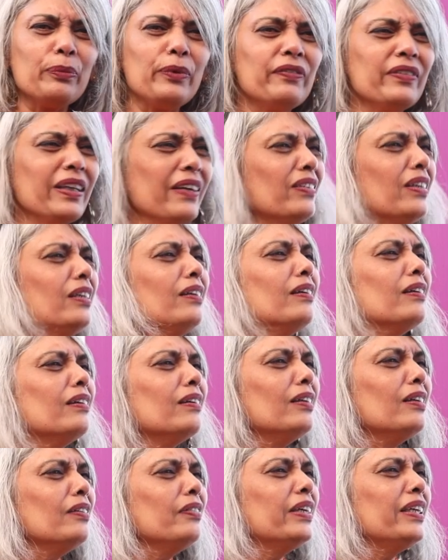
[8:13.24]
We've never
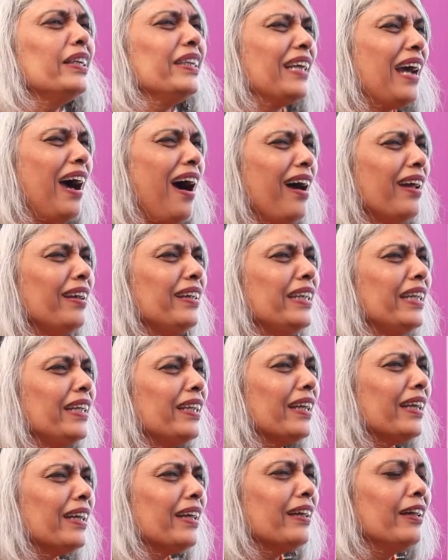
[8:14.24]
heard of it. Yaar
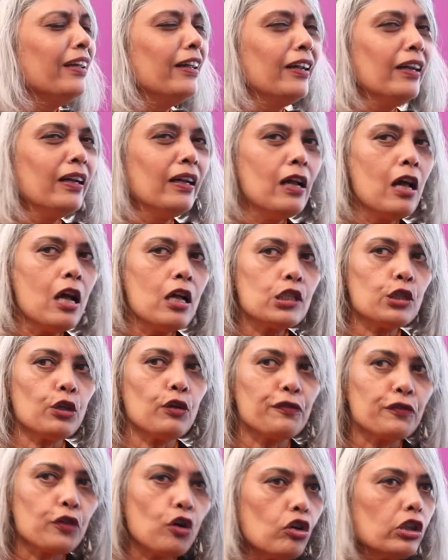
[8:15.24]
neenga. So
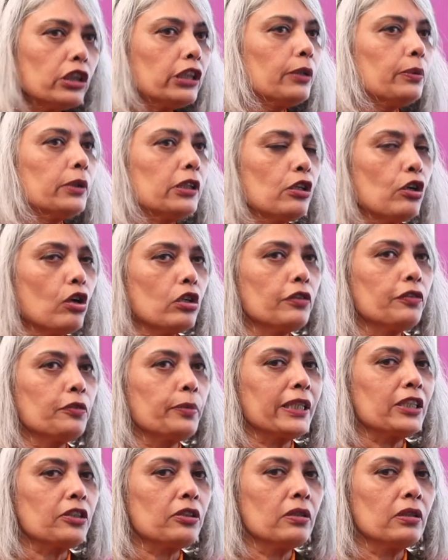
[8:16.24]
of course there was a lot of
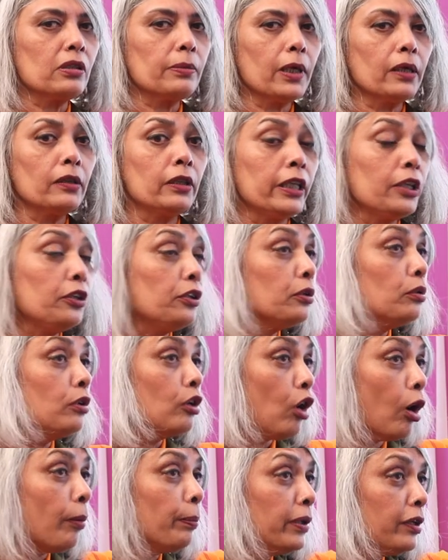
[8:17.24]
questions about did you
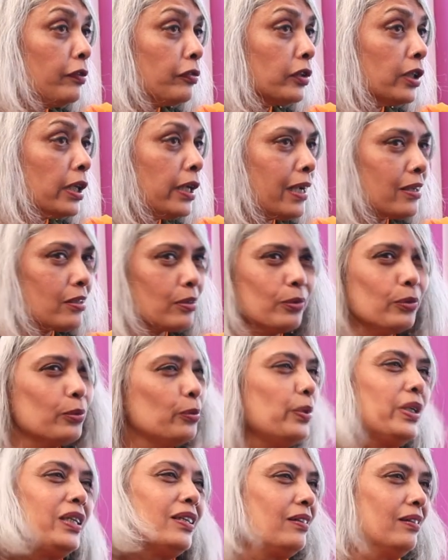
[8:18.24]
lobby for the national
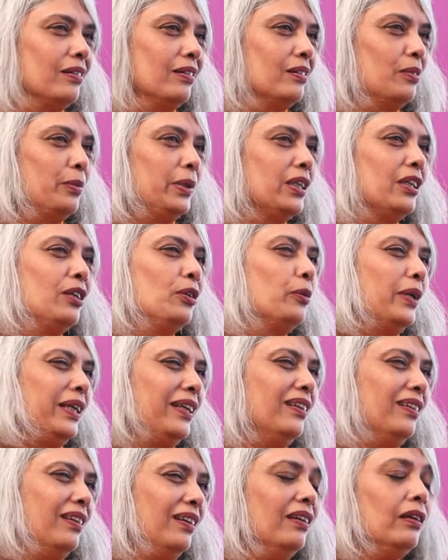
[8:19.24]
award? We didn't do
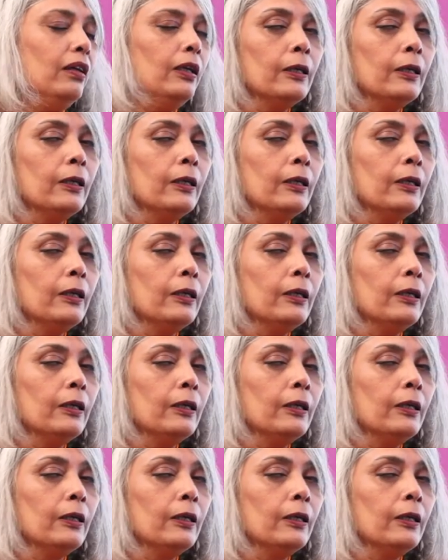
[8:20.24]
anything.